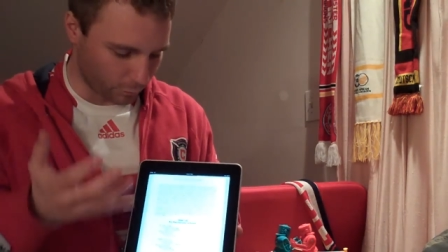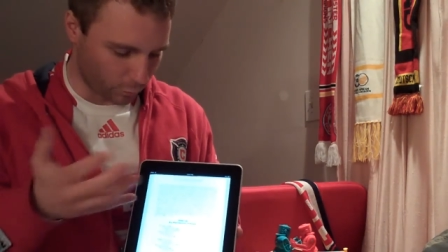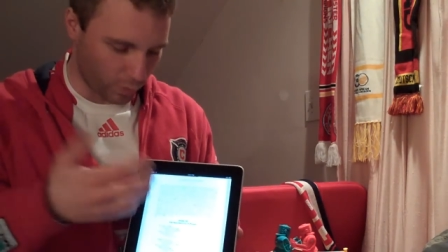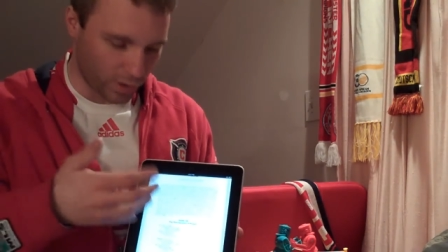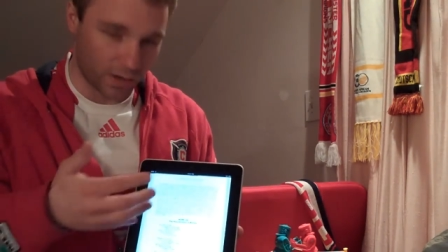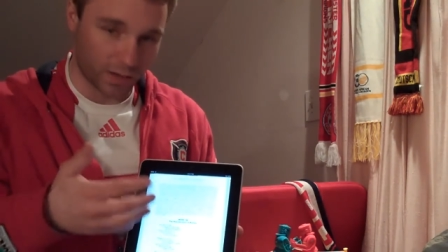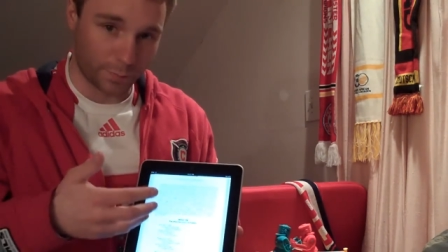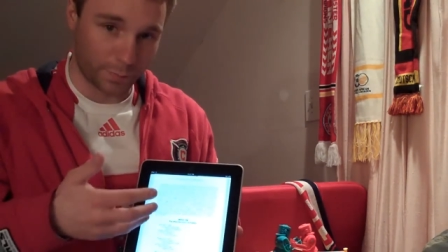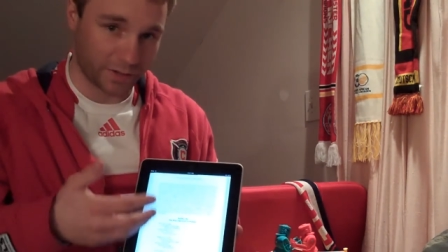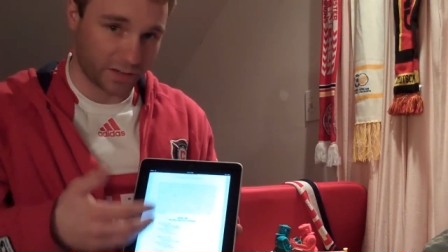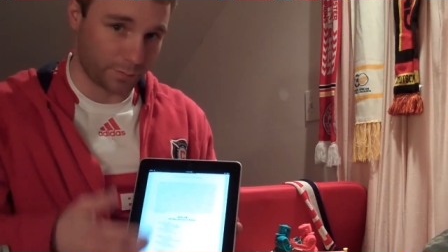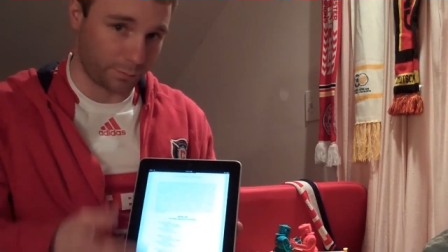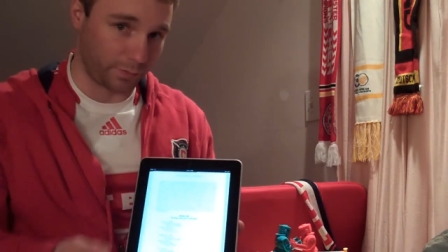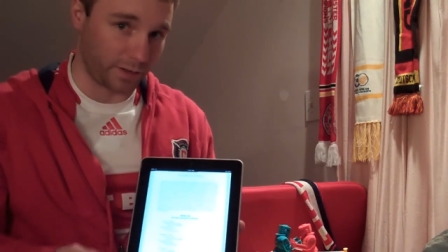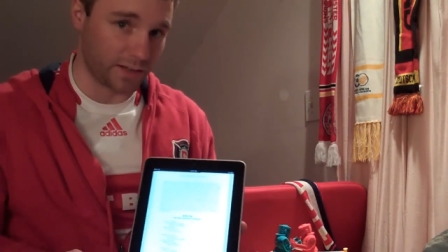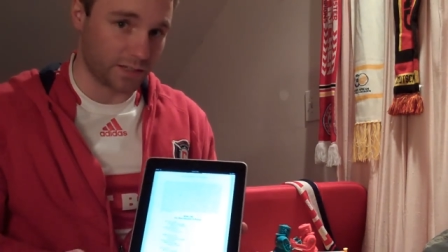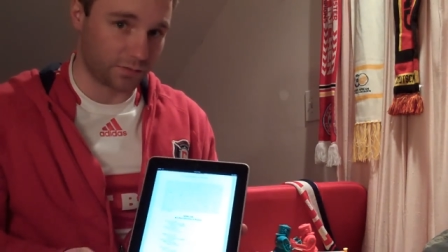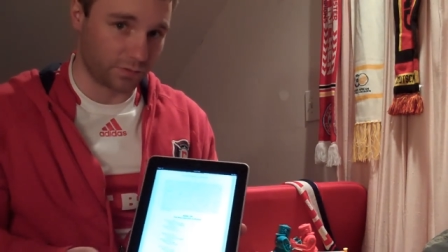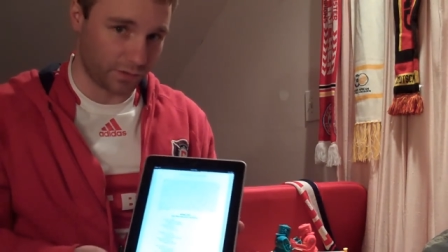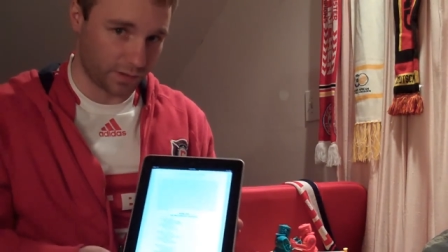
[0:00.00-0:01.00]
One of the big
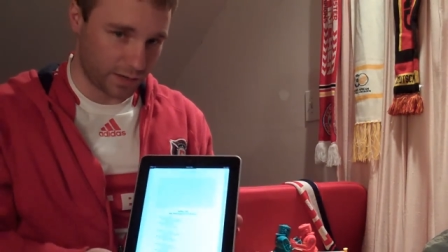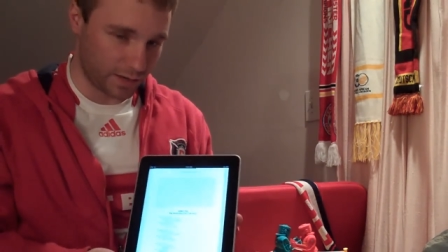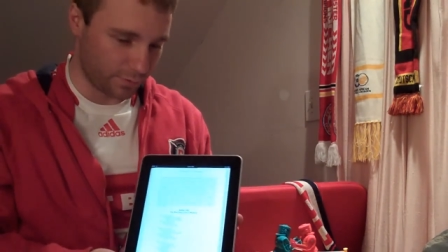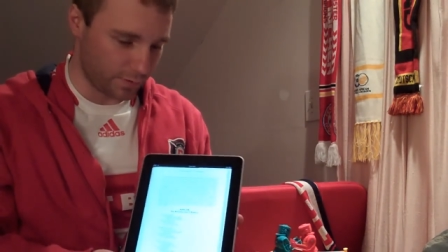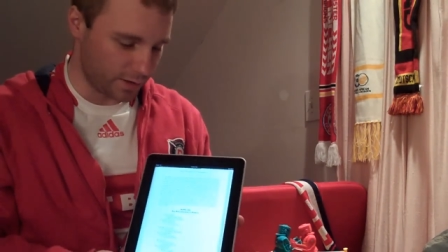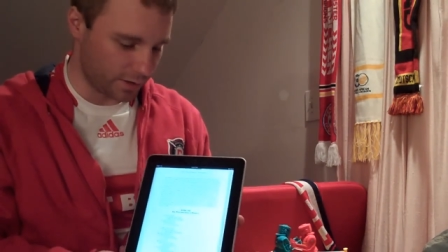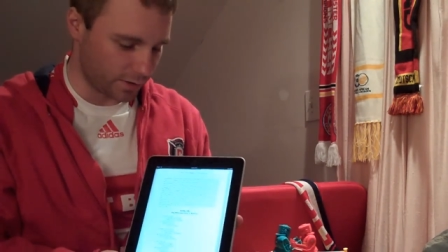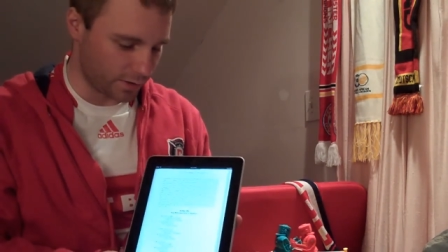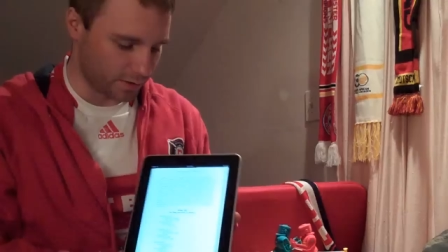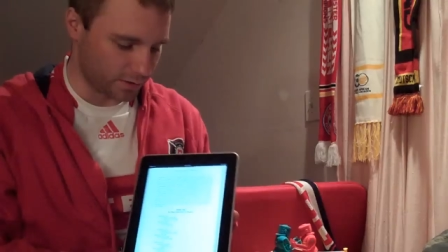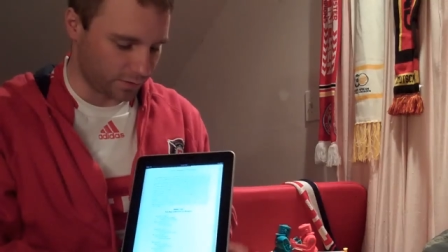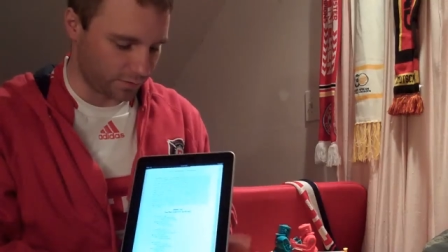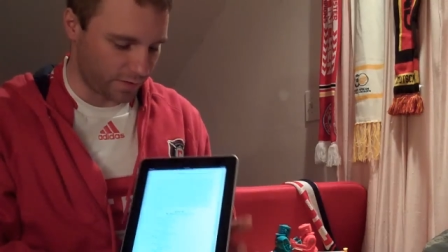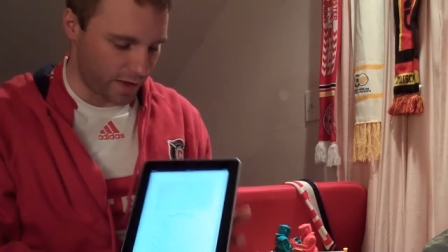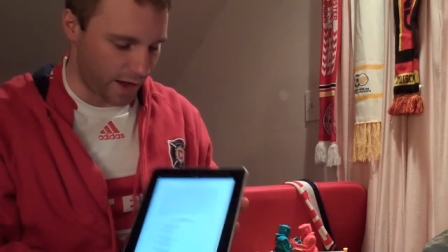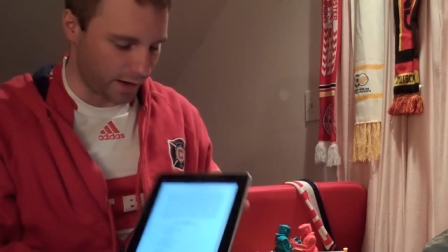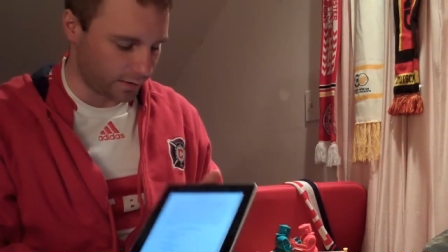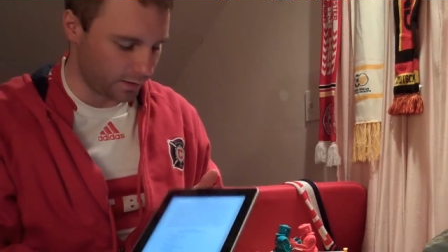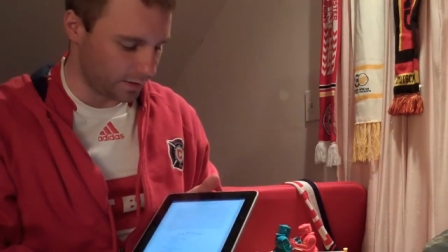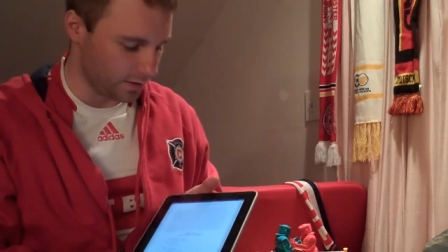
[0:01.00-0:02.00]
complaints for the e-reader is the
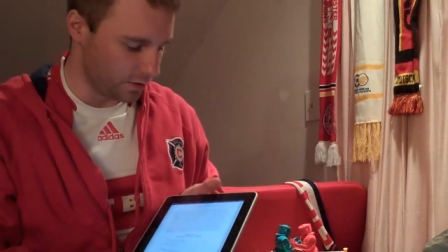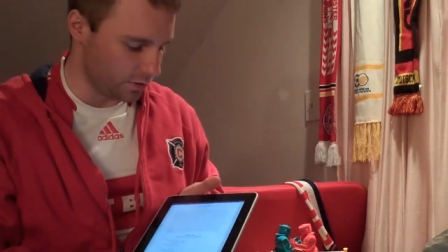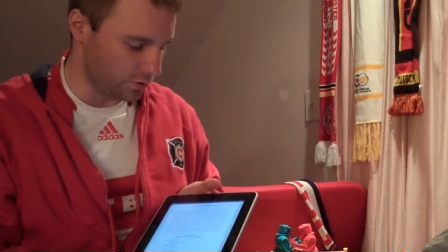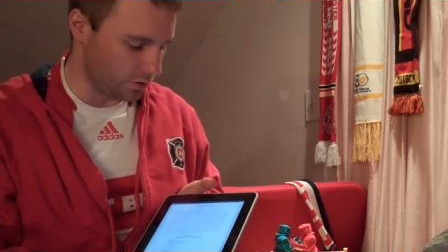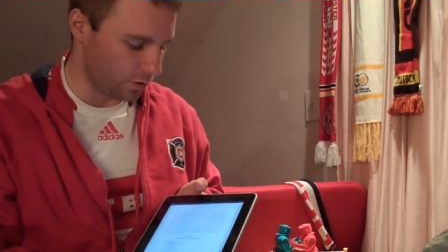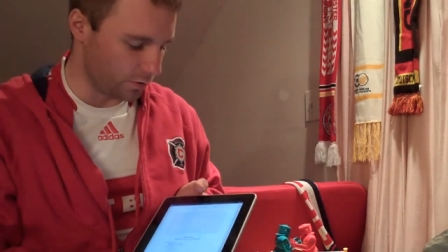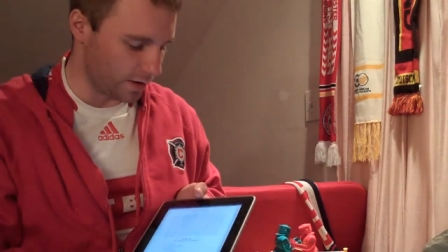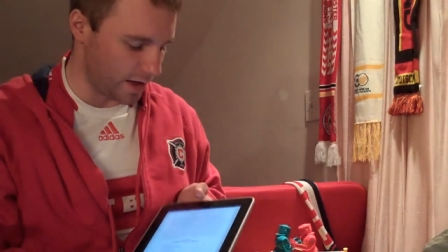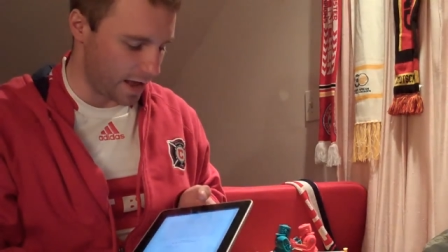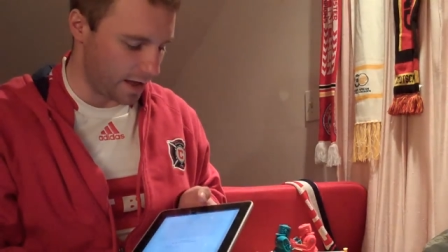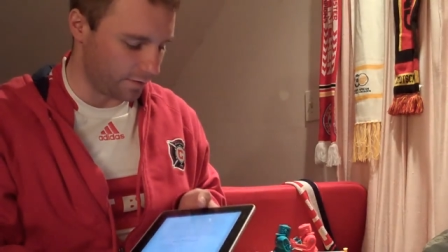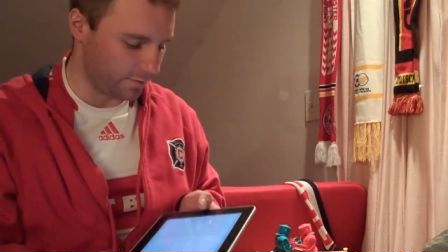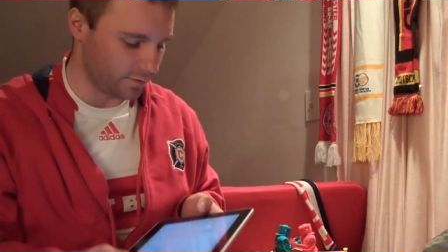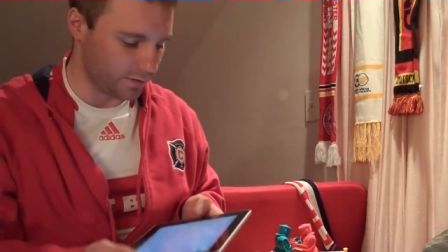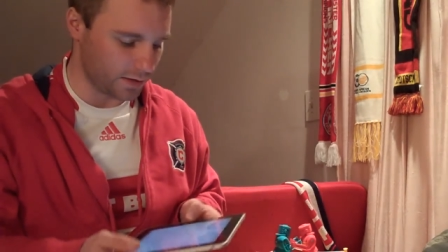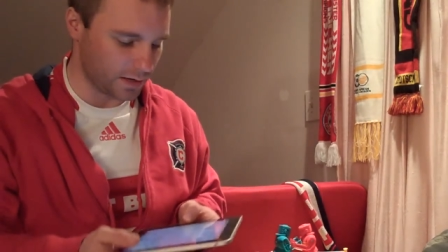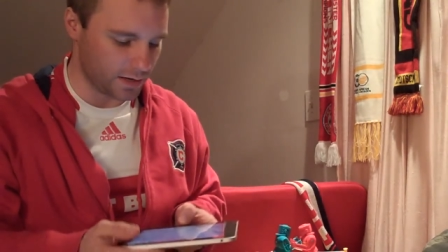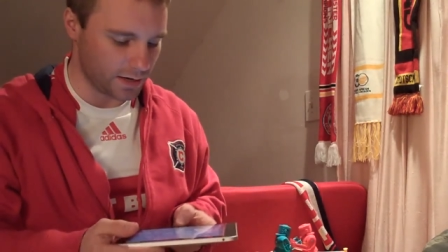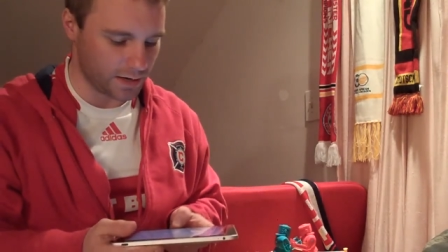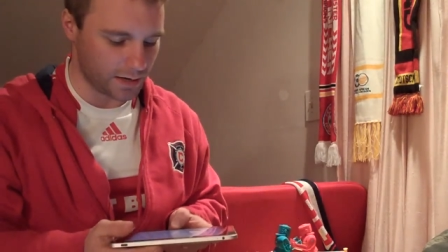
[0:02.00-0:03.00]
fact that you don't
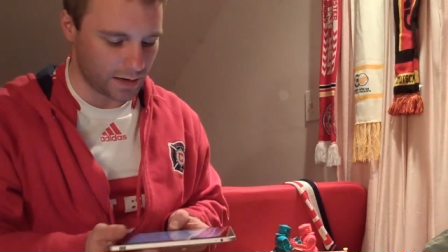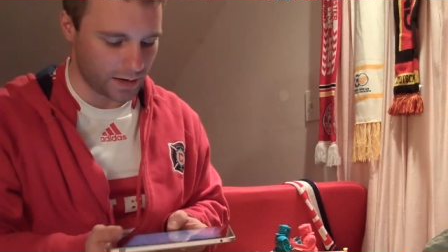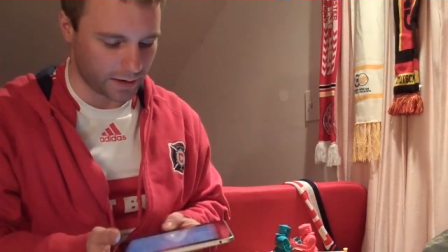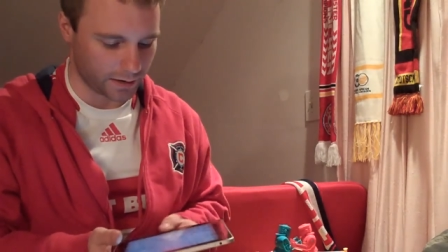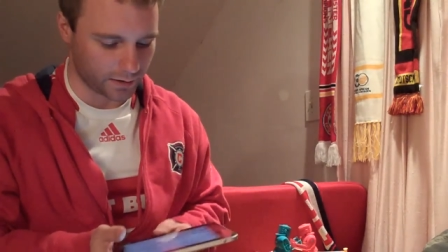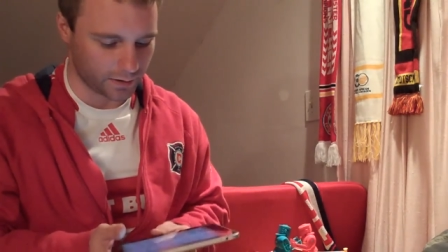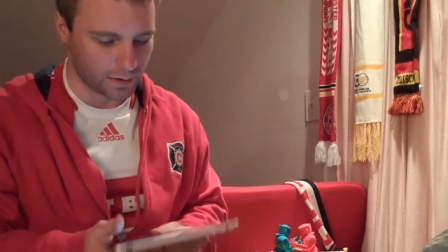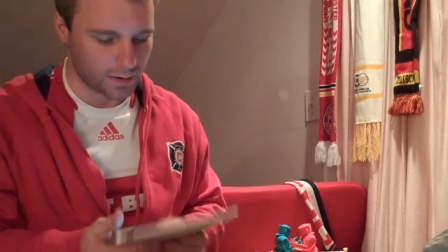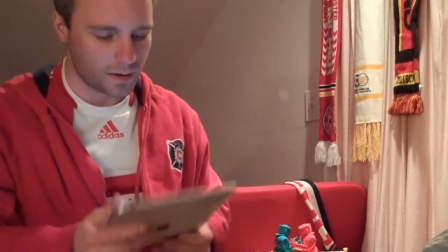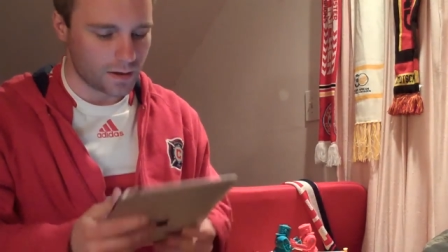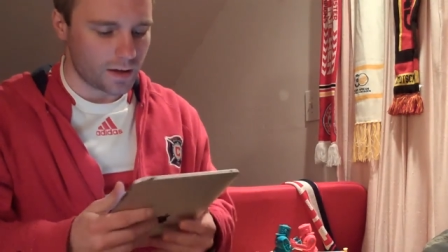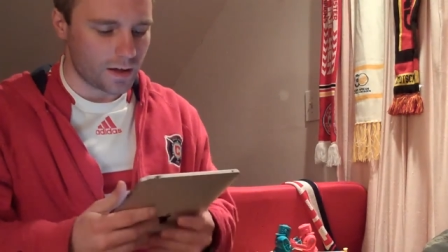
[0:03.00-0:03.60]
have the e-ink.